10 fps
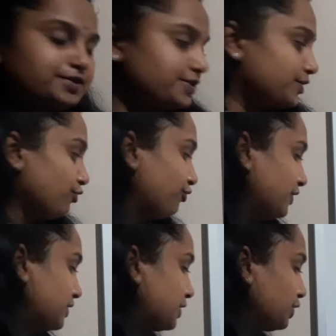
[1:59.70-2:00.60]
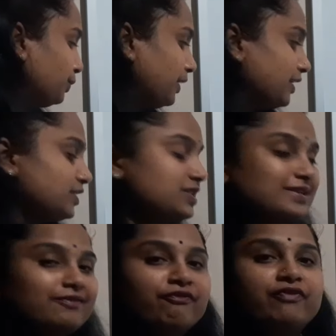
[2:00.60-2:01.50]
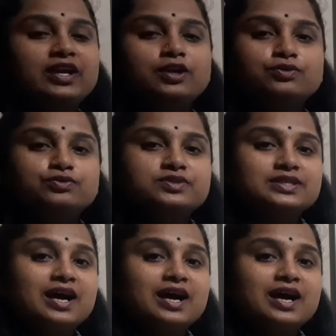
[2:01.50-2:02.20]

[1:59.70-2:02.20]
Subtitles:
So for students, we use